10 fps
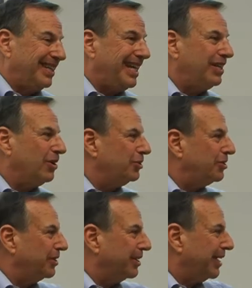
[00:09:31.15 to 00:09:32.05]
I go
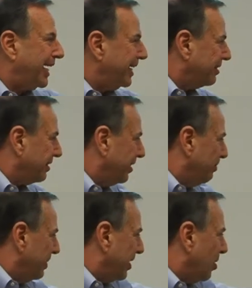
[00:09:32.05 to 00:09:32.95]
to the Lions
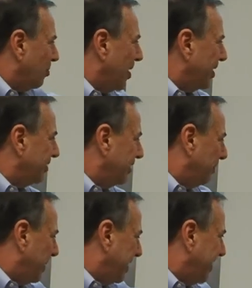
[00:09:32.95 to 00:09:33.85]
Club and the Kiwanis and
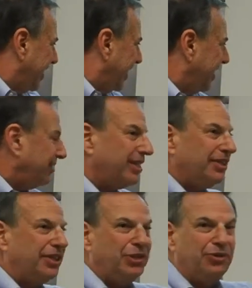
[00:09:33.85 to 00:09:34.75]
the PTAs
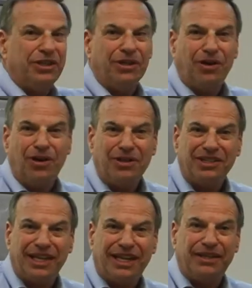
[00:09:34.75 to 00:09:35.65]
and the union
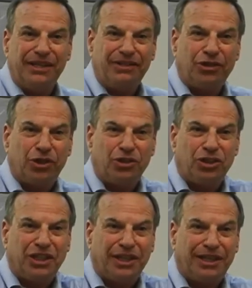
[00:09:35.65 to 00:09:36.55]
halls and the
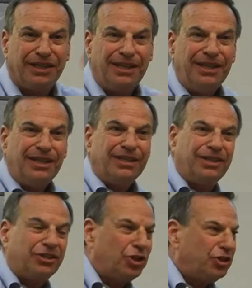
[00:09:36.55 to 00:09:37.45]
church
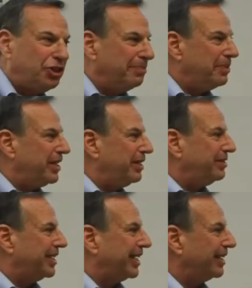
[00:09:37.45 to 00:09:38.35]

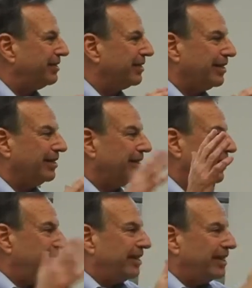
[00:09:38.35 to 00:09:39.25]
committees and
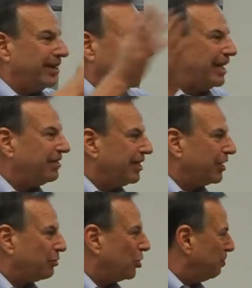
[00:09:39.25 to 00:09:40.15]

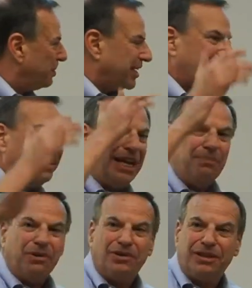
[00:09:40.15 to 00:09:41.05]
ethnic groups and
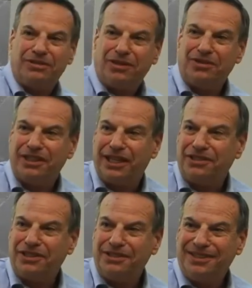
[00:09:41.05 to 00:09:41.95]
neighborhood
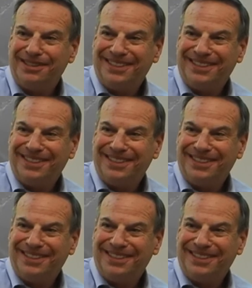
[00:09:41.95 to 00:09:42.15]
associations.